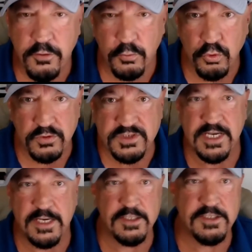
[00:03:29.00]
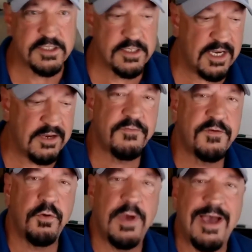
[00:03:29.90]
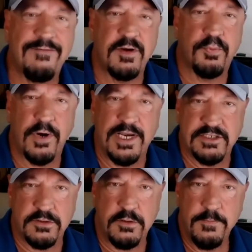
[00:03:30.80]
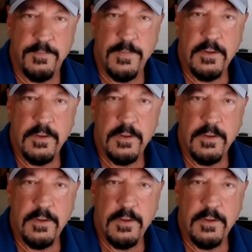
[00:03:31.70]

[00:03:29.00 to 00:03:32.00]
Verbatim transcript: The rule says if you have an appraisal,